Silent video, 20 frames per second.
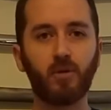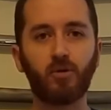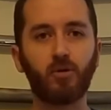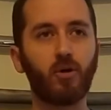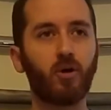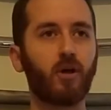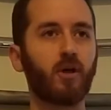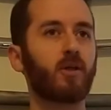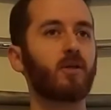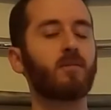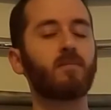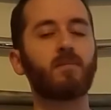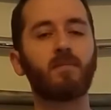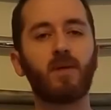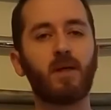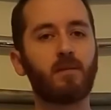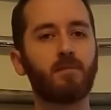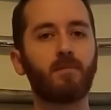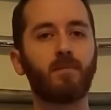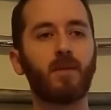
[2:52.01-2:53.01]
look
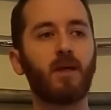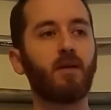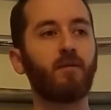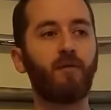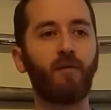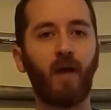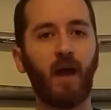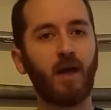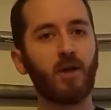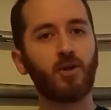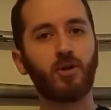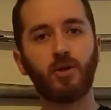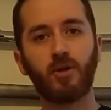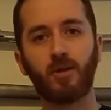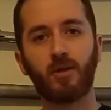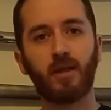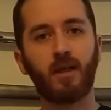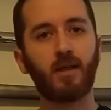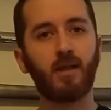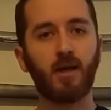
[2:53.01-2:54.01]
in
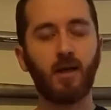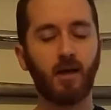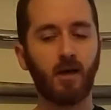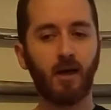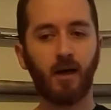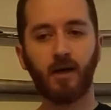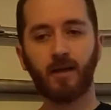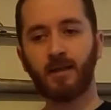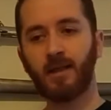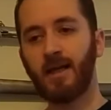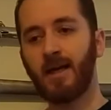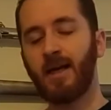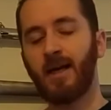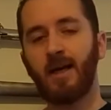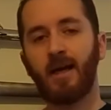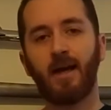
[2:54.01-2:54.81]
fashion and art,